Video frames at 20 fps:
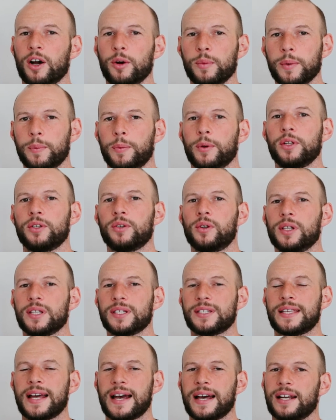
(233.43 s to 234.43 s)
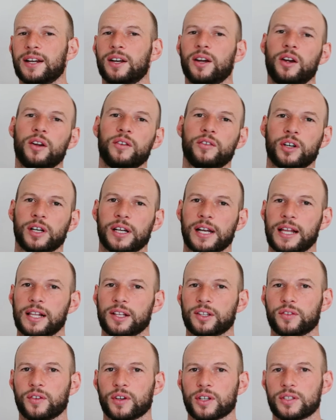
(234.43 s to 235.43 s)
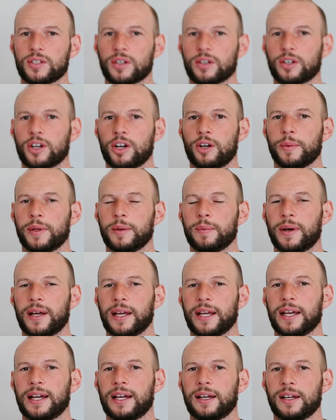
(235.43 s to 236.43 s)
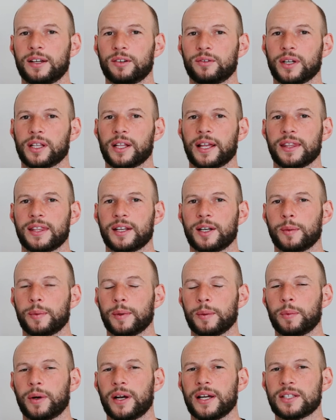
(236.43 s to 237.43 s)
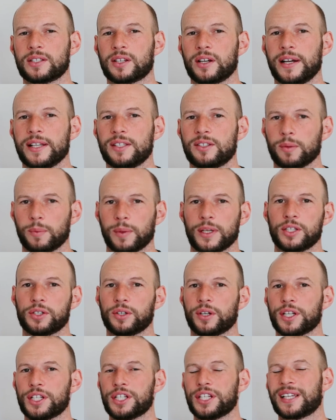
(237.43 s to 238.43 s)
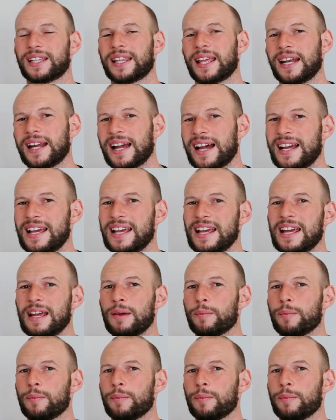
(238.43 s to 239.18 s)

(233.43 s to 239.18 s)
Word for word: I'll be putting all this data over at alexfergus.com in my uh, red light therapy buyer's guide, so be sure to check that out.